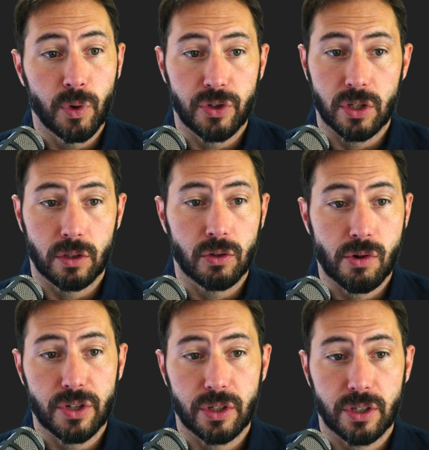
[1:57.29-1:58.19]
with just the
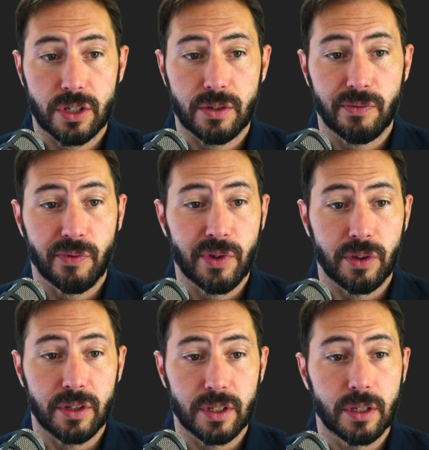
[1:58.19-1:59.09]
torch and just fill
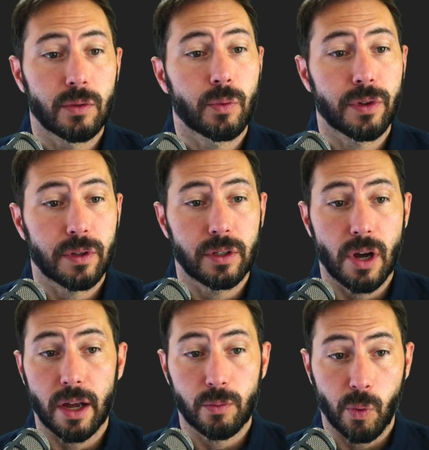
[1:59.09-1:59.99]
these in with the
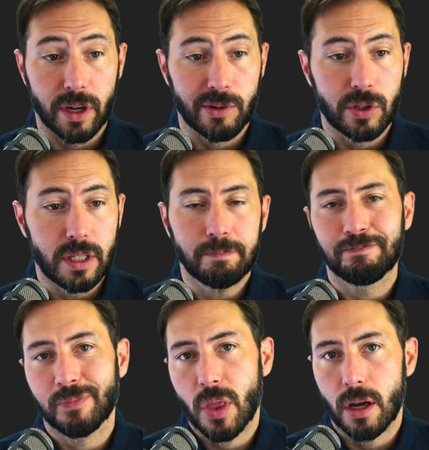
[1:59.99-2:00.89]
dot whatever you need.
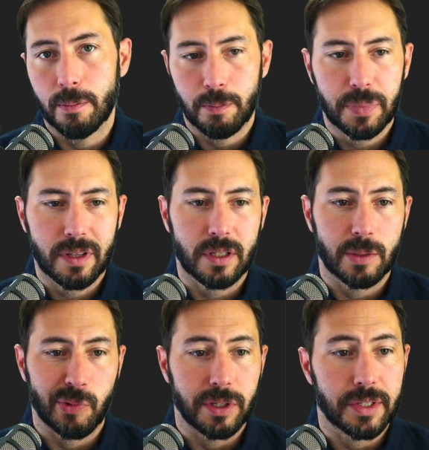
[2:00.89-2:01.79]
Um, but this is
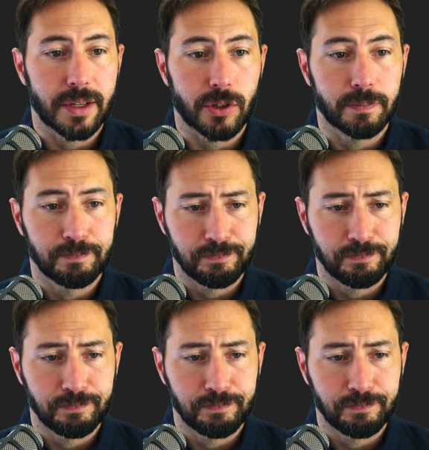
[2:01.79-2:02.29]
pretty standard.